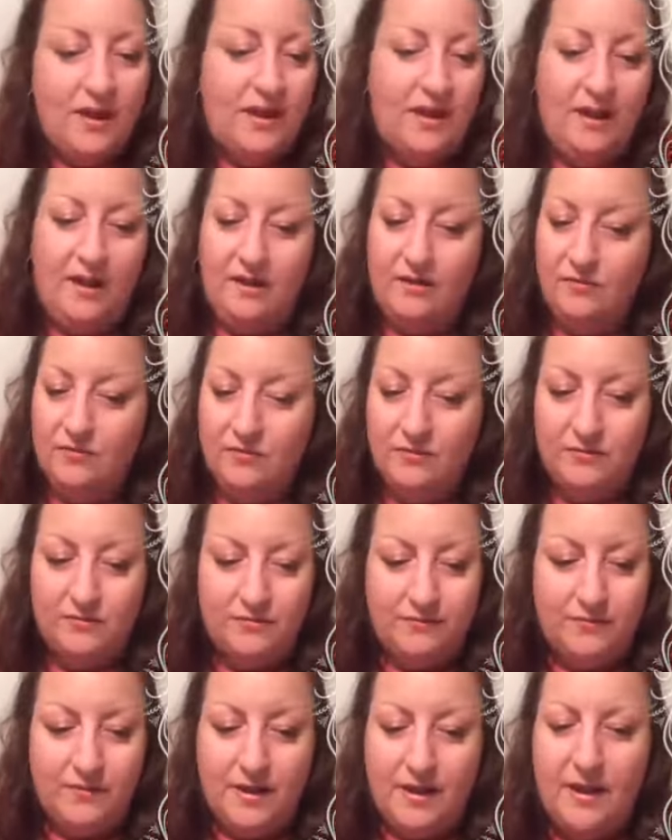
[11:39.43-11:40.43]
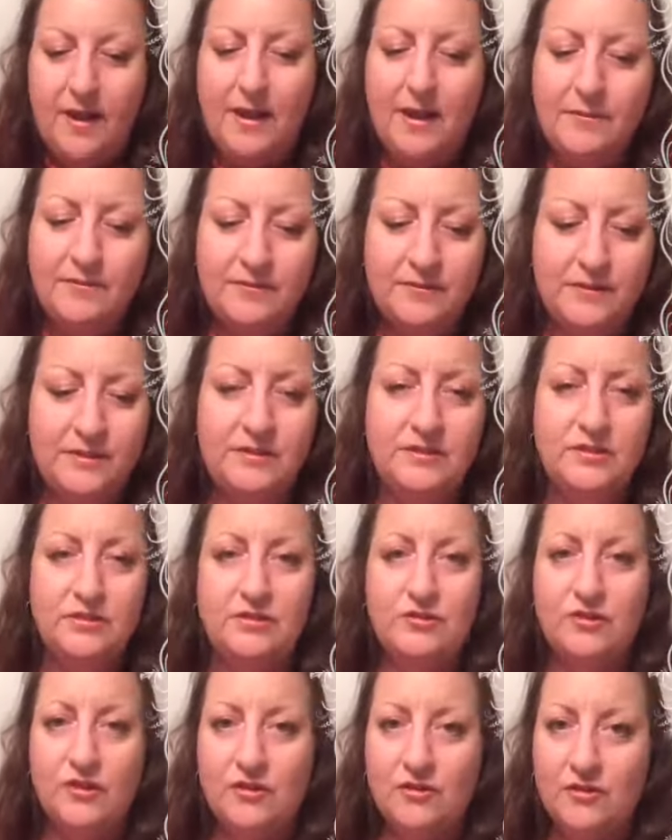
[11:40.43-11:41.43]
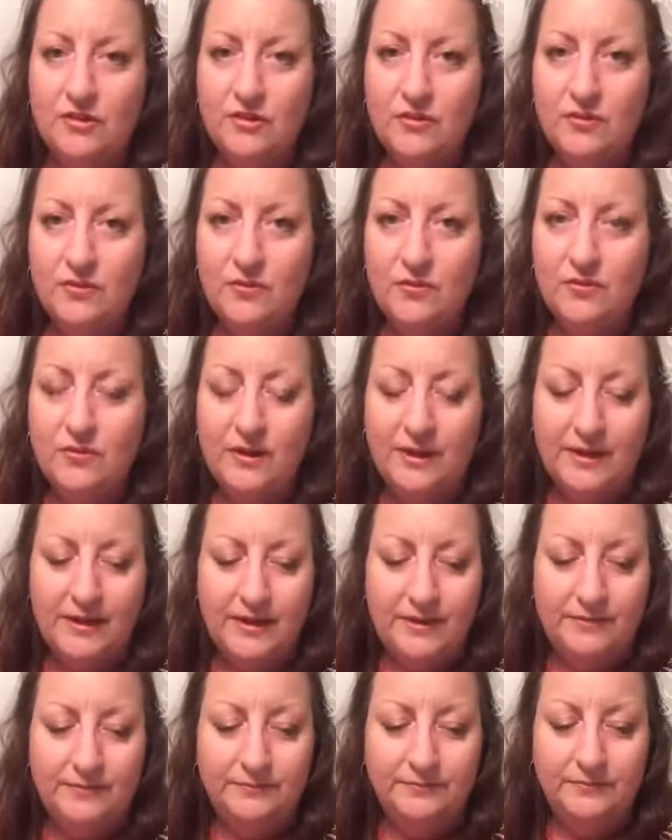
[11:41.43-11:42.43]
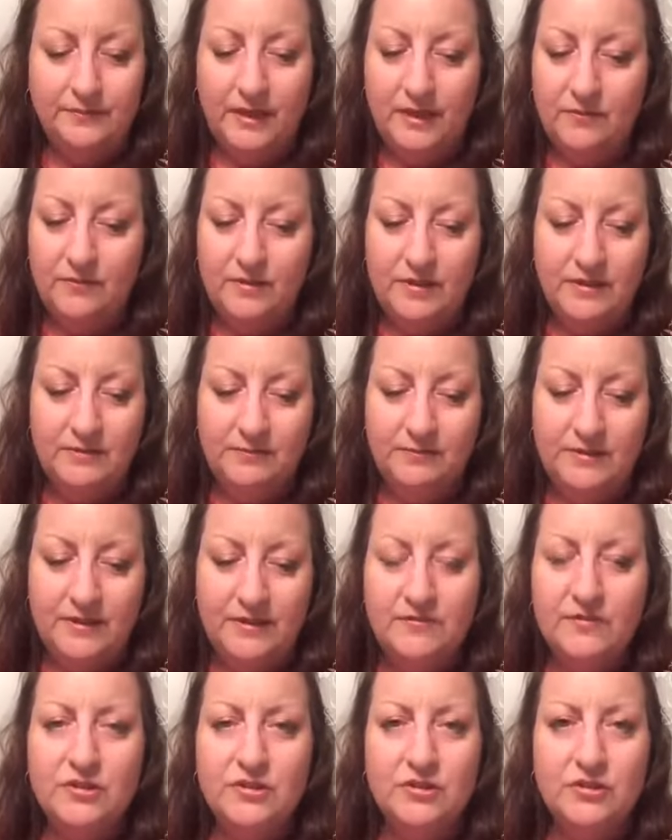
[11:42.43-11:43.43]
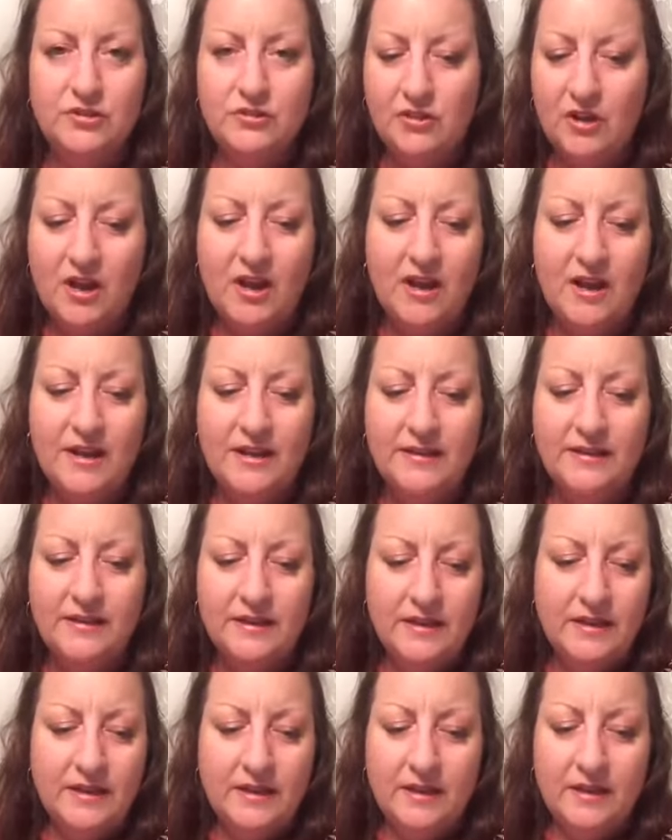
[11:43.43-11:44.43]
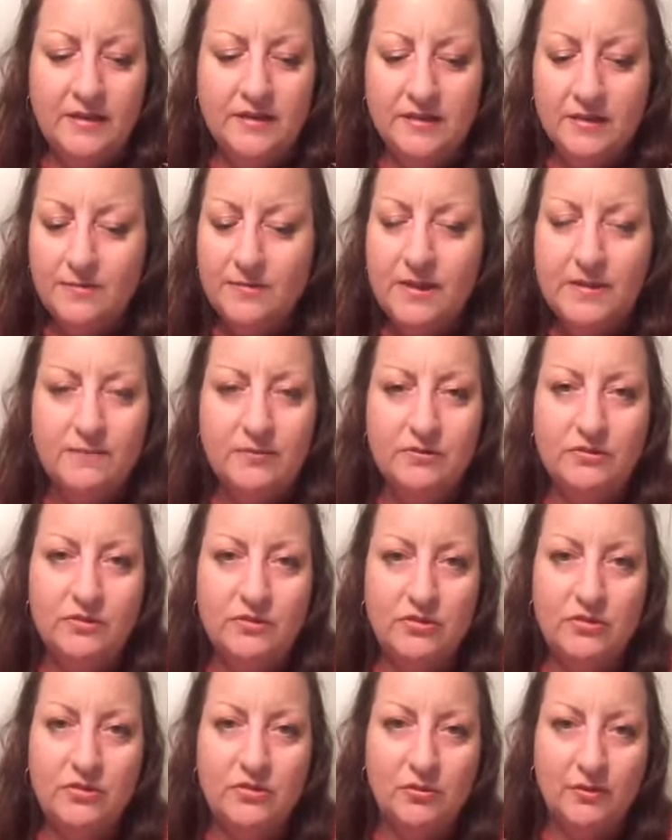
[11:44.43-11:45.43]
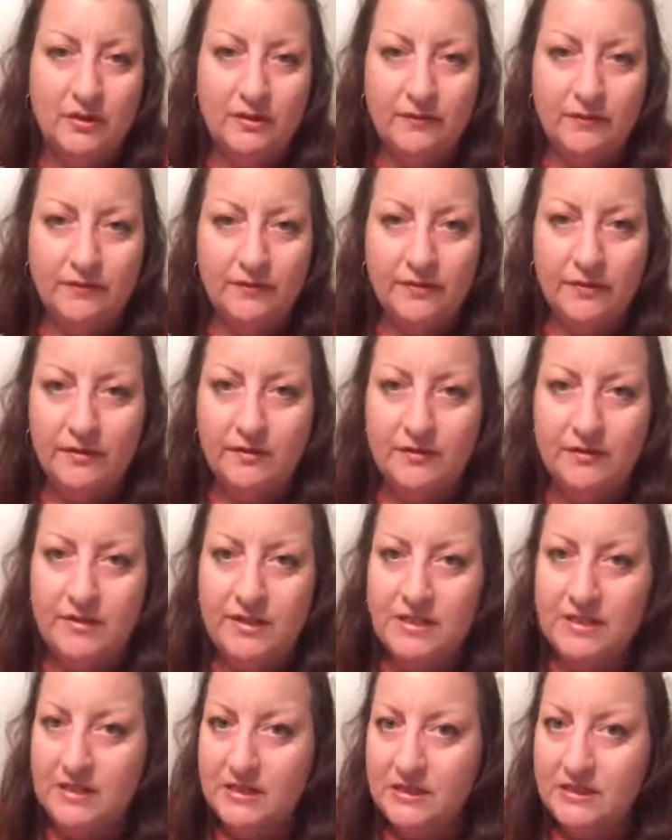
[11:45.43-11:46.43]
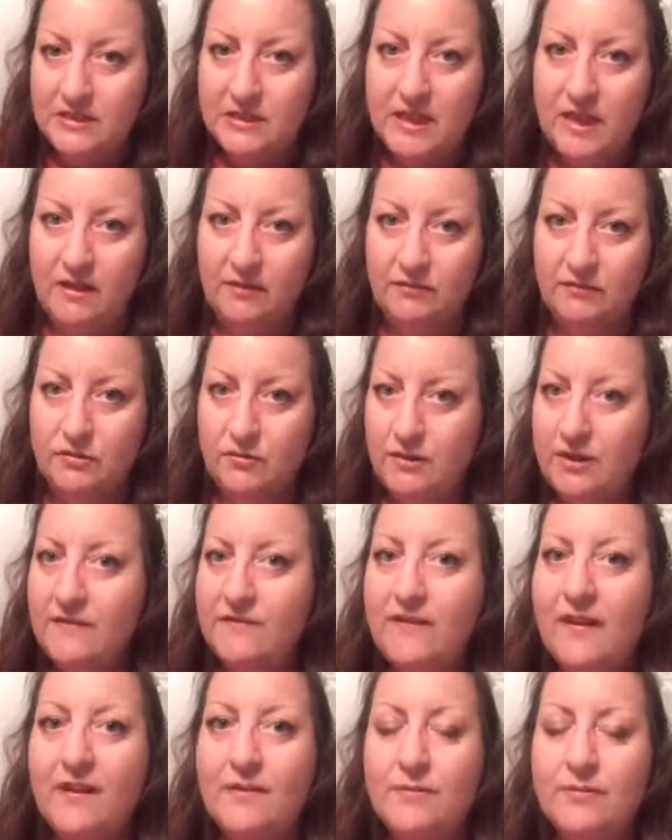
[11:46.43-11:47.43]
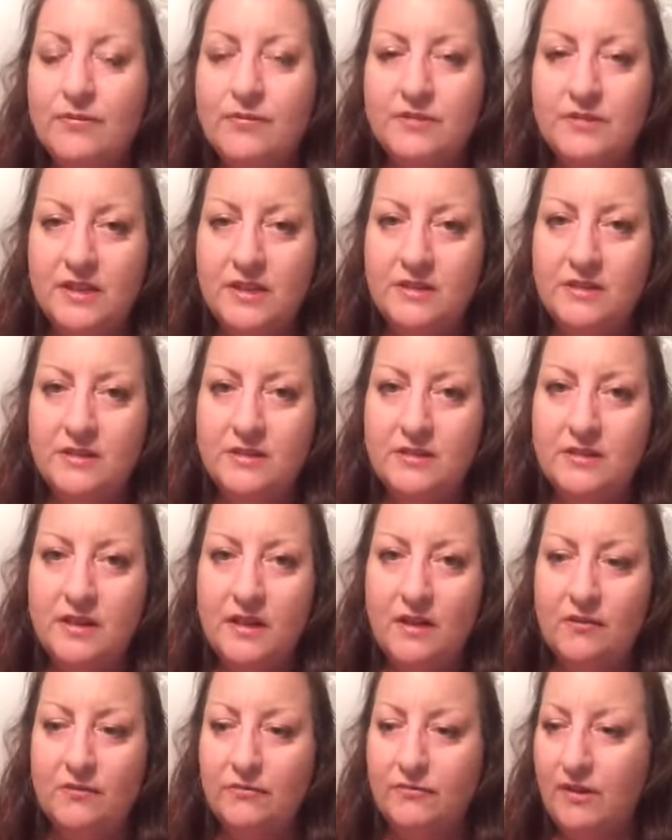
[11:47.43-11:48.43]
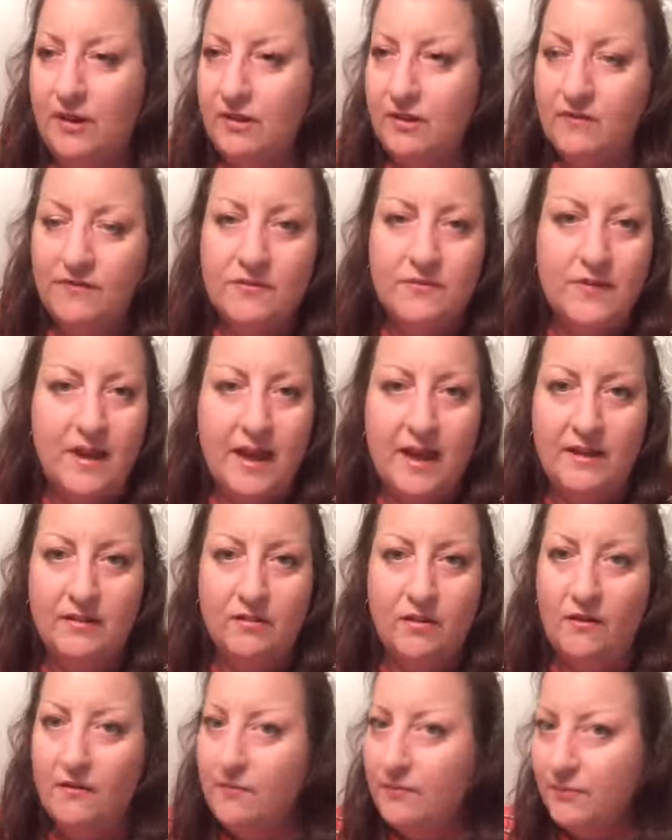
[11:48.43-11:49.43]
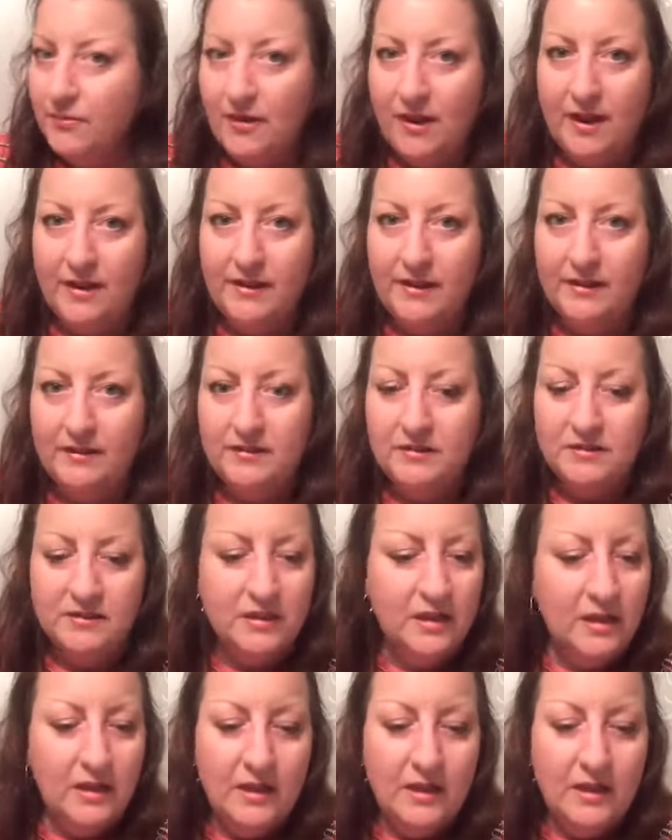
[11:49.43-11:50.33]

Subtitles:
I will happily start you, and we can give it a try. Some people just join for the discount, 25% discount right off the bat off products.